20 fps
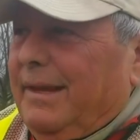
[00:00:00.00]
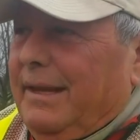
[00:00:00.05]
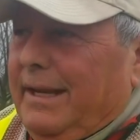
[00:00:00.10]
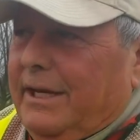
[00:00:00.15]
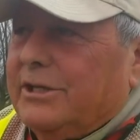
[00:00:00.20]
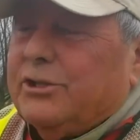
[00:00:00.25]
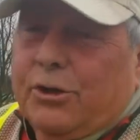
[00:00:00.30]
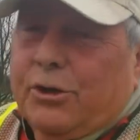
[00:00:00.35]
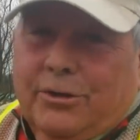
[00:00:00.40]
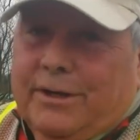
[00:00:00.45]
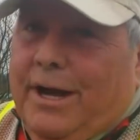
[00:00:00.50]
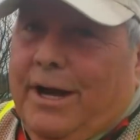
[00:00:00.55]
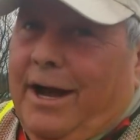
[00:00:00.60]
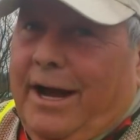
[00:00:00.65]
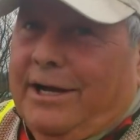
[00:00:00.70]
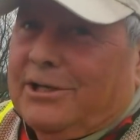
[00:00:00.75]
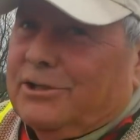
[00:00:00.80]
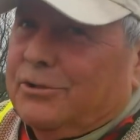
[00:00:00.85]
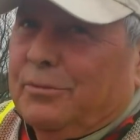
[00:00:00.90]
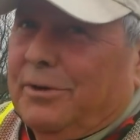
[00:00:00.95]
He's a good
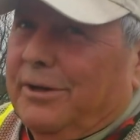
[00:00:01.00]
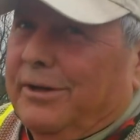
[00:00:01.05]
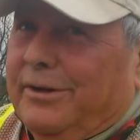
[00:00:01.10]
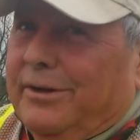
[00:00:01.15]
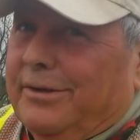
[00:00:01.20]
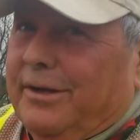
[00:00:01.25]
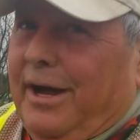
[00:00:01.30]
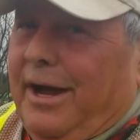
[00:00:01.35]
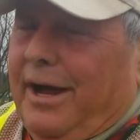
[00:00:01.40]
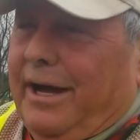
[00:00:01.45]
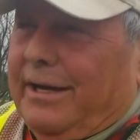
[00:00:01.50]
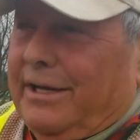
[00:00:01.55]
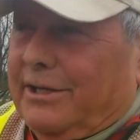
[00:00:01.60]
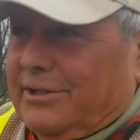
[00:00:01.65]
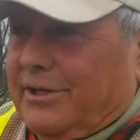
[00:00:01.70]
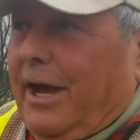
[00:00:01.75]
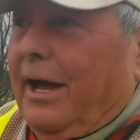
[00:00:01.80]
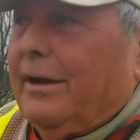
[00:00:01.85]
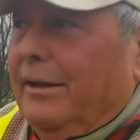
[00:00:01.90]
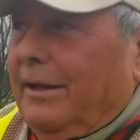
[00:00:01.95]
guy. He's a really good guy, and
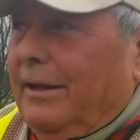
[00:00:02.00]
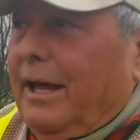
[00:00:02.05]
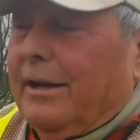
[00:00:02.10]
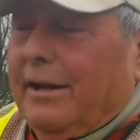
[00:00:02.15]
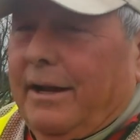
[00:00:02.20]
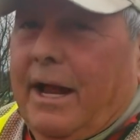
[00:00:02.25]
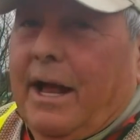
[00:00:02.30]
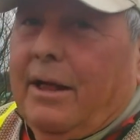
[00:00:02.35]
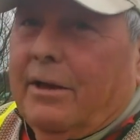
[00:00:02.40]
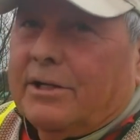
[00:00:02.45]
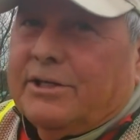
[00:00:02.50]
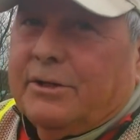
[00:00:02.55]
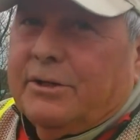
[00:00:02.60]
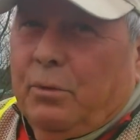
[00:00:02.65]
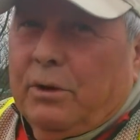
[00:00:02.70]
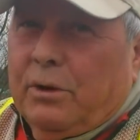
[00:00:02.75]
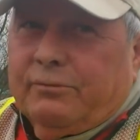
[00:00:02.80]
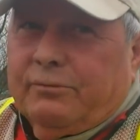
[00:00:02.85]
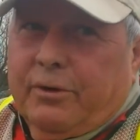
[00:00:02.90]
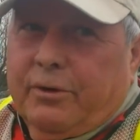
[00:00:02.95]
he's got a lot of knowledge. He
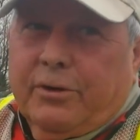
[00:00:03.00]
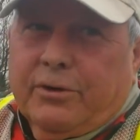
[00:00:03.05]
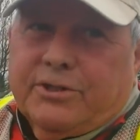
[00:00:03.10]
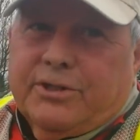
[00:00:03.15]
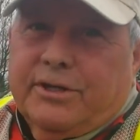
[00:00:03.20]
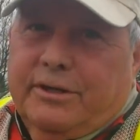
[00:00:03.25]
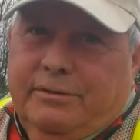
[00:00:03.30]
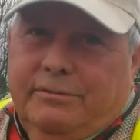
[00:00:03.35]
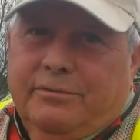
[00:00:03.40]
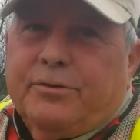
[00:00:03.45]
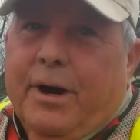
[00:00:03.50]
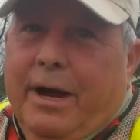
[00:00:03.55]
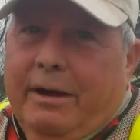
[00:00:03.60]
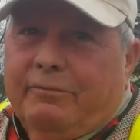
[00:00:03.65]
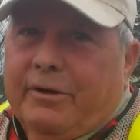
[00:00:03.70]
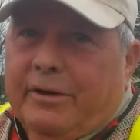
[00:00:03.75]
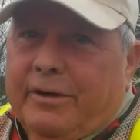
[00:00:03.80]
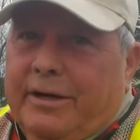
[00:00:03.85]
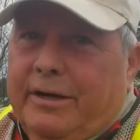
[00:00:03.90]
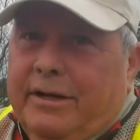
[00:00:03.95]
worked for Hershey
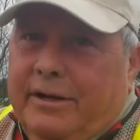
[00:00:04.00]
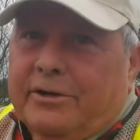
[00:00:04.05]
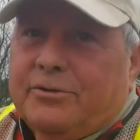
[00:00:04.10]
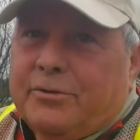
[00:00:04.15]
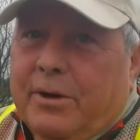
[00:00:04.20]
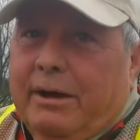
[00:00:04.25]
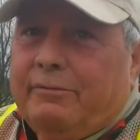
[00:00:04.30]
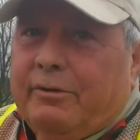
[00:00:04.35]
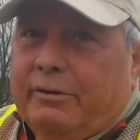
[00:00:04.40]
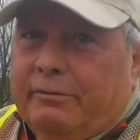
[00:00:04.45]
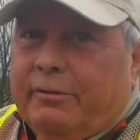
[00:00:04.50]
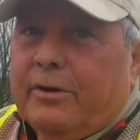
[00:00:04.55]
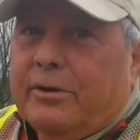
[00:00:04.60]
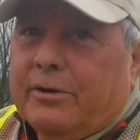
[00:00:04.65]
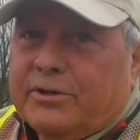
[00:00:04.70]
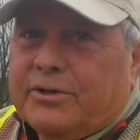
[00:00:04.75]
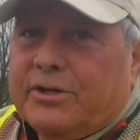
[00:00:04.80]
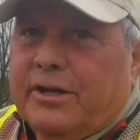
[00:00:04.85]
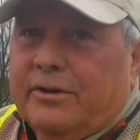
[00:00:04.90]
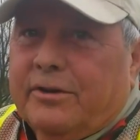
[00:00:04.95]
Traffic. He did traffic for
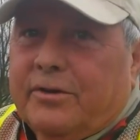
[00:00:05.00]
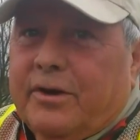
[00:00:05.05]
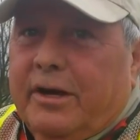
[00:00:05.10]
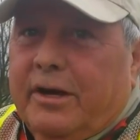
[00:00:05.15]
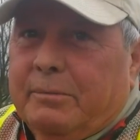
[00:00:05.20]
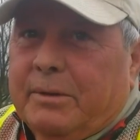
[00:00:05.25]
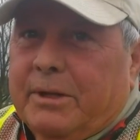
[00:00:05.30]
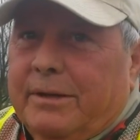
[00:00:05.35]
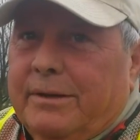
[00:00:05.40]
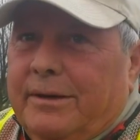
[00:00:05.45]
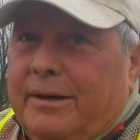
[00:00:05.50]
Hershey Entertainment.